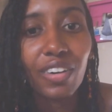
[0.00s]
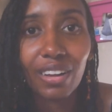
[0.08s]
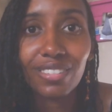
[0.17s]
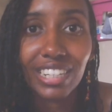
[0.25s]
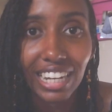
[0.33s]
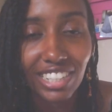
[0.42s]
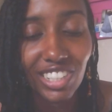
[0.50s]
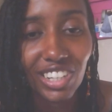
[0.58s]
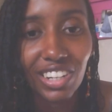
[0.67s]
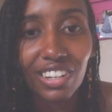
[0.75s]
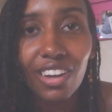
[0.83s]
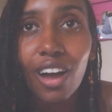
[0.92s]

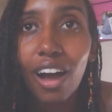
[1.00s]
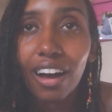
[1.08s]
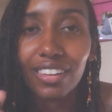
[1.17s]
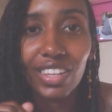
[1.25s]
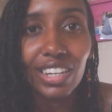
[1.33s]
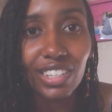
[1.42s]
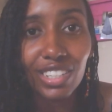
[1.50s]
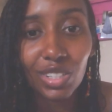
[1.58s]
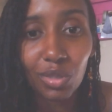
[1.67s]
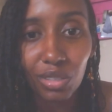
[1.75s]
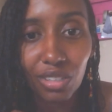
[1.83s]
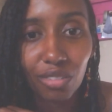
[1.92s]
foundation on the
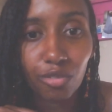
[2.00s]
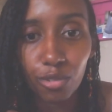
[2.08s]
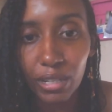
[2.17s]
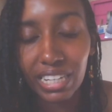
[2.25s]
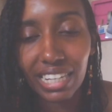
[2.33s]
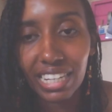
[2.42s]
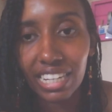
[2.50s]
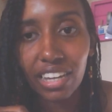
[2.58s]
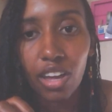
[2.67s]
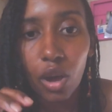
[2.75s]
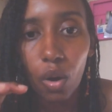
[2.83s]
history of Reiki